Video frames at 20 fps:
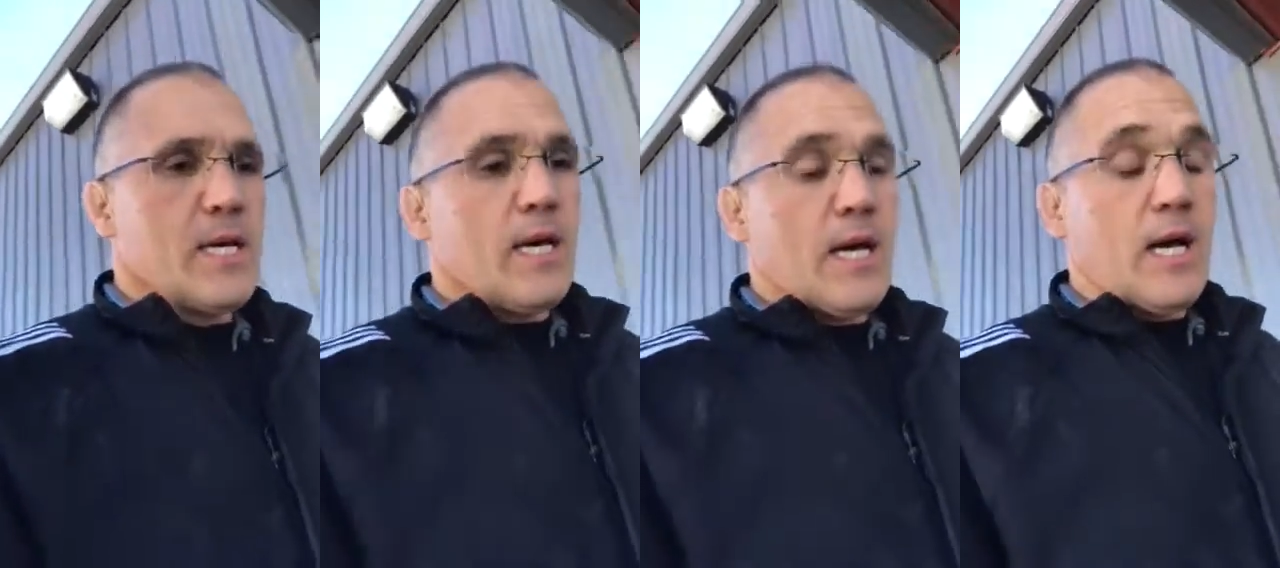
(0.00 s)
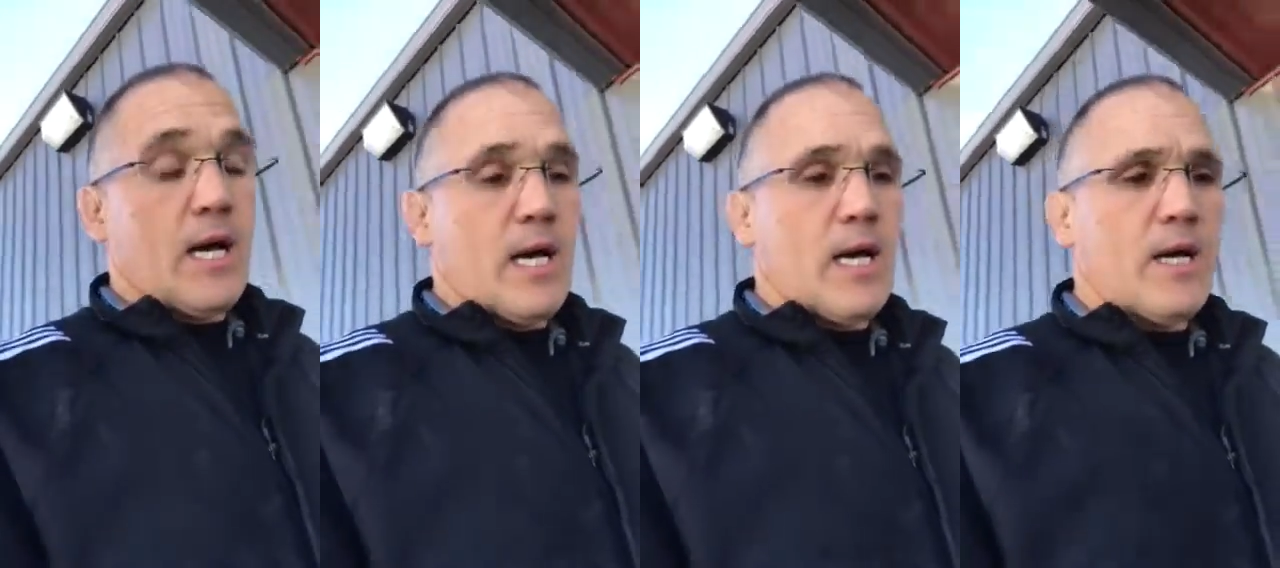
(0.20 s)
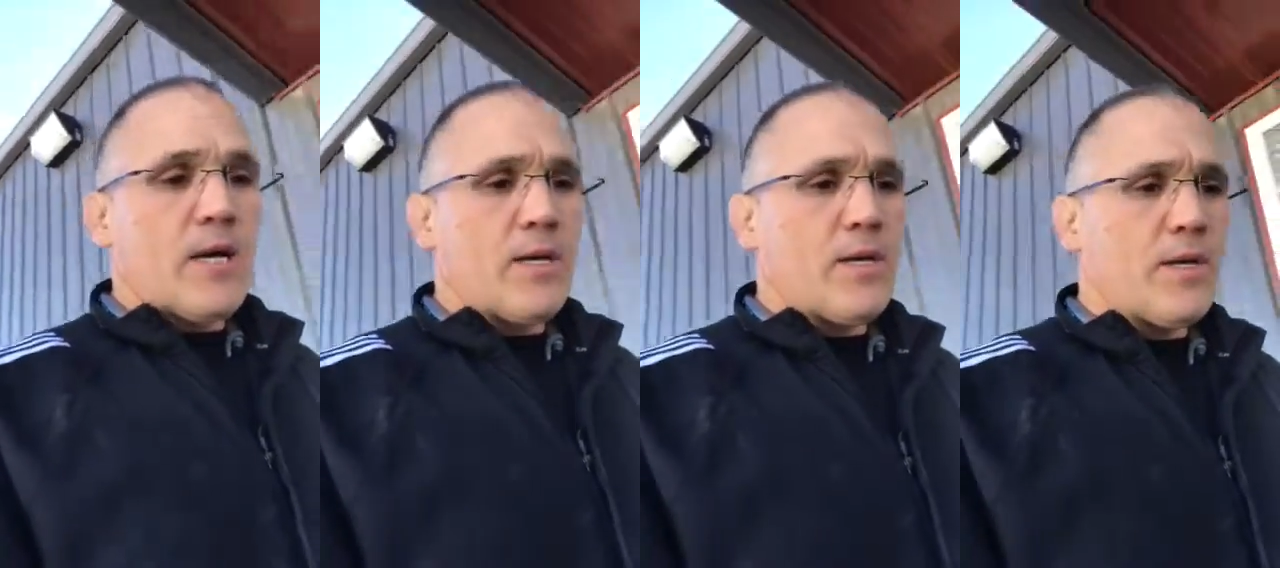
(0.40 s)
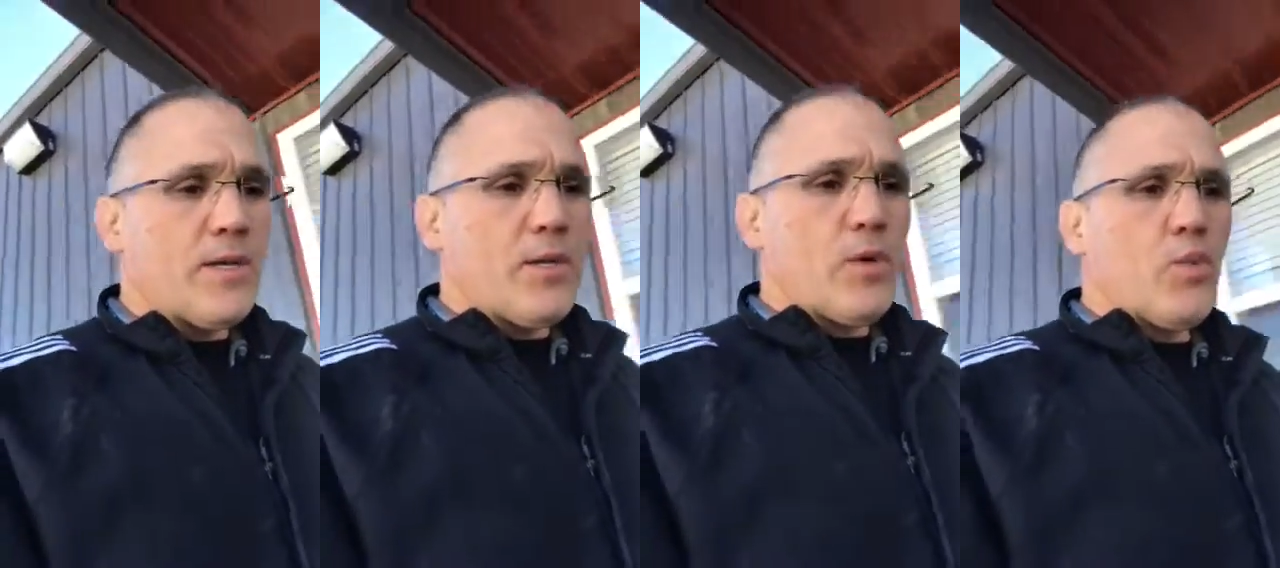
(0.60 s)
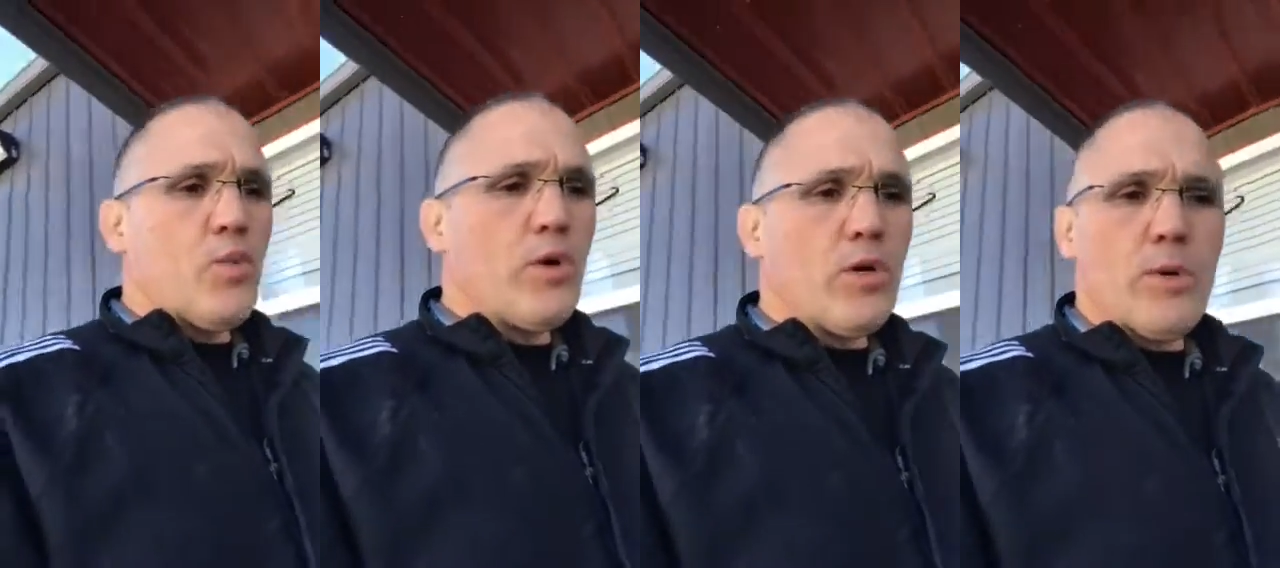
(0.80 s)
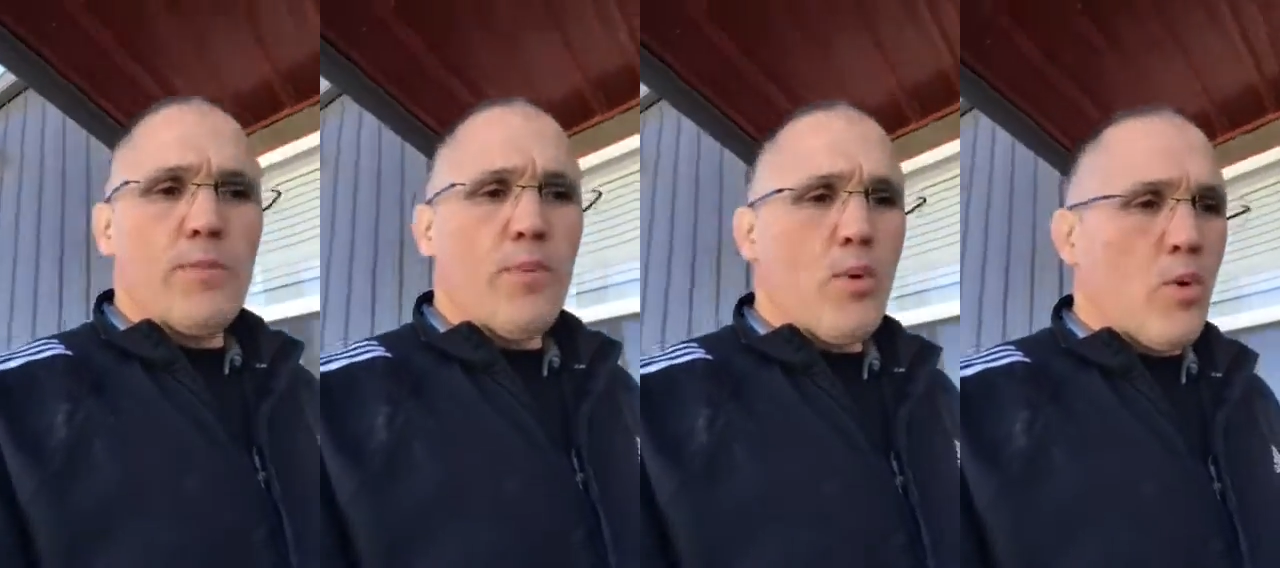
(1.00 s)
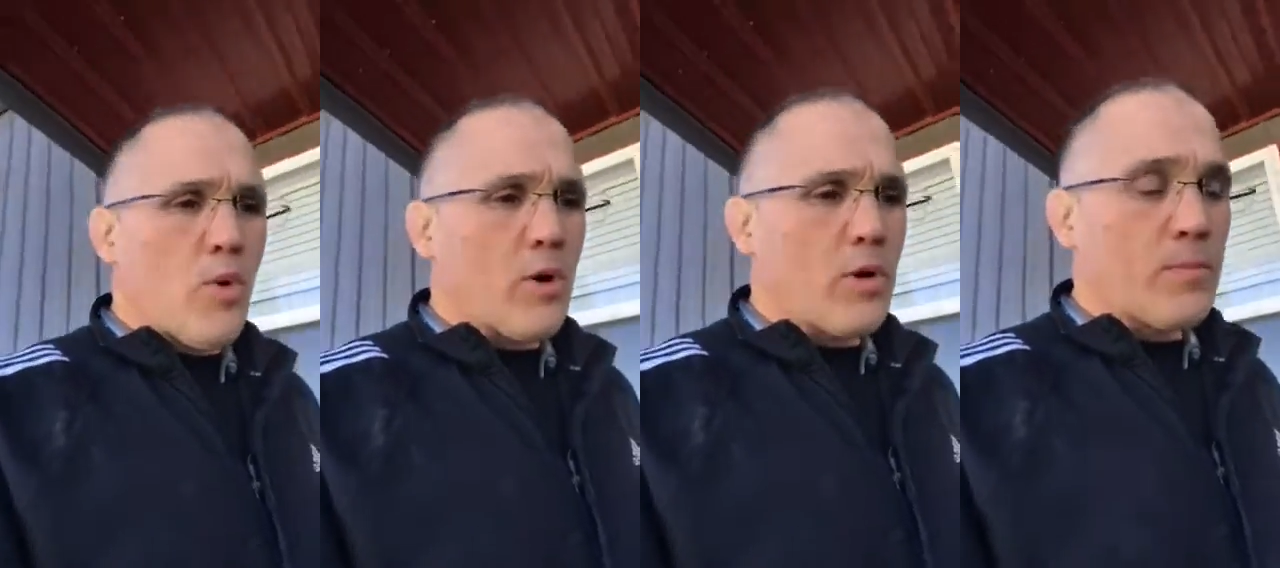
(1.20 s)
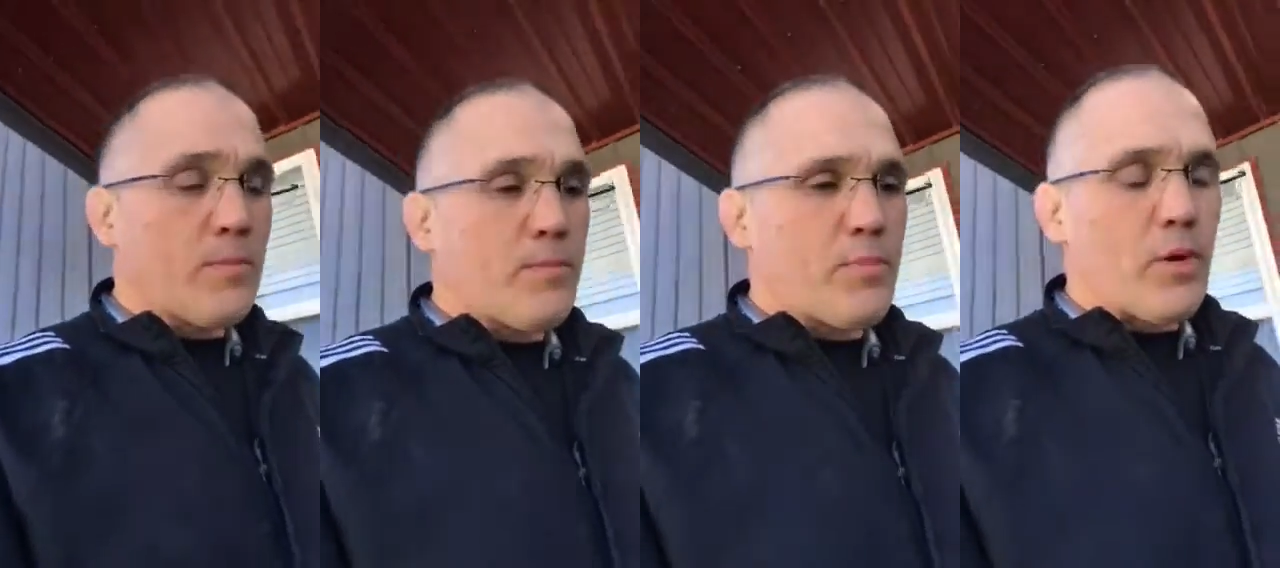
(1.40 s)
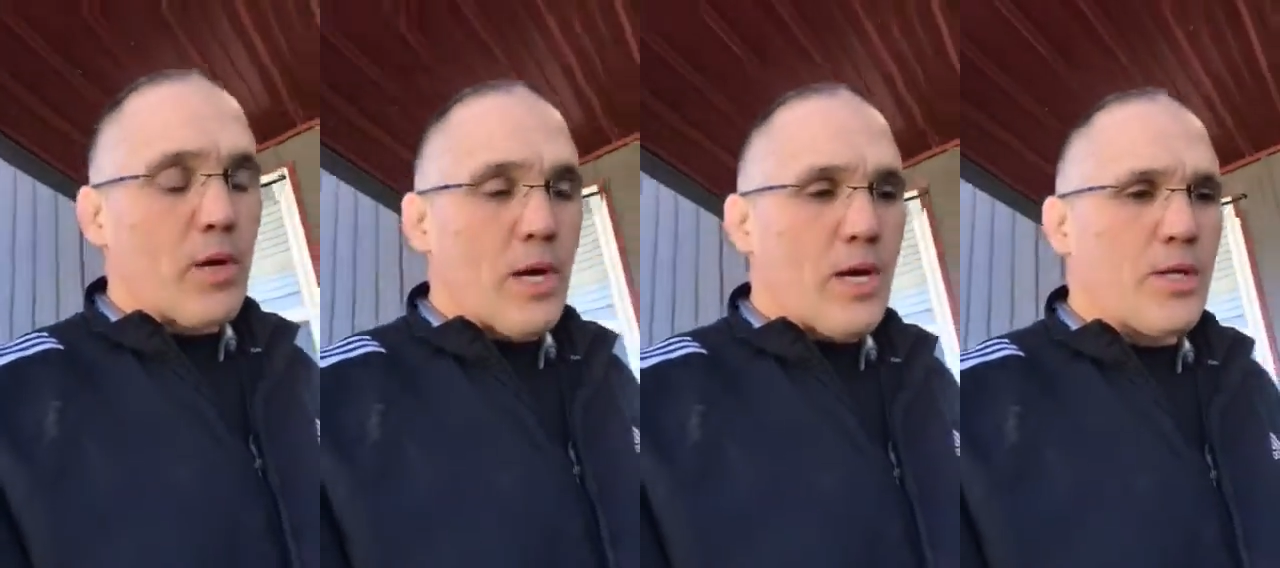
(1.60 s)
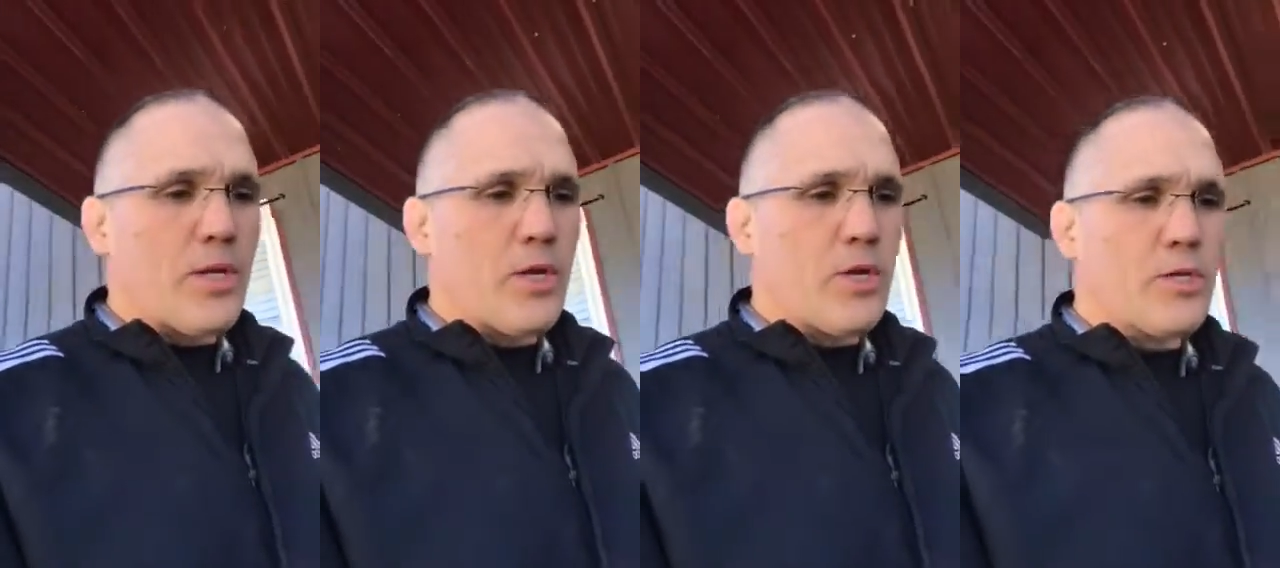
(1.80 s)
the Wilborn
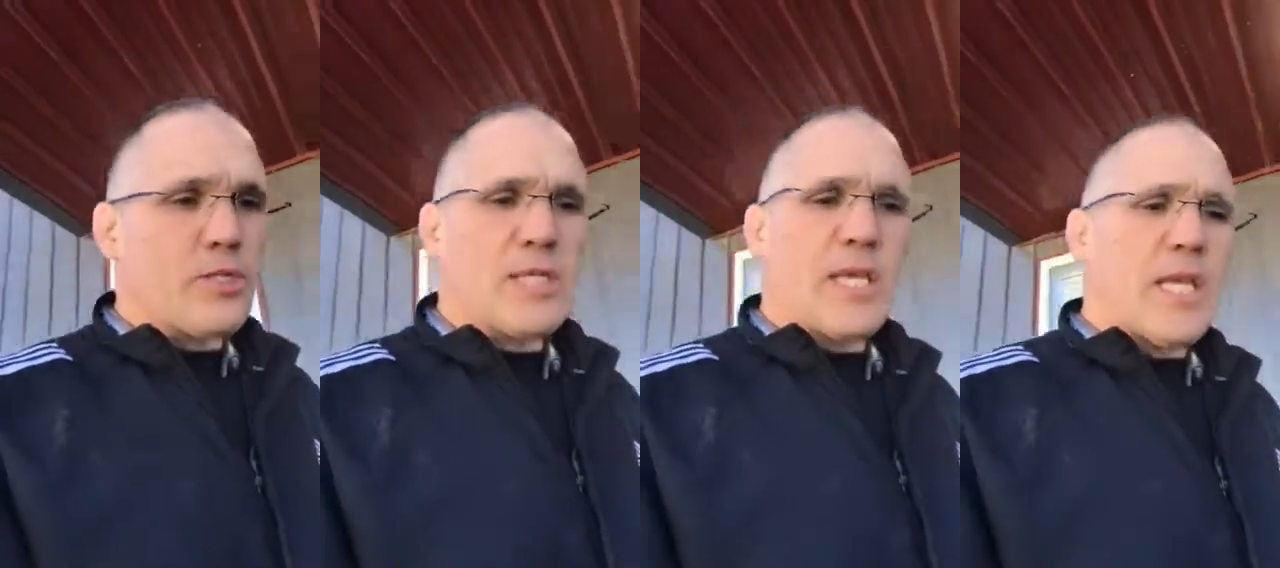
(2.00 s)
brothers,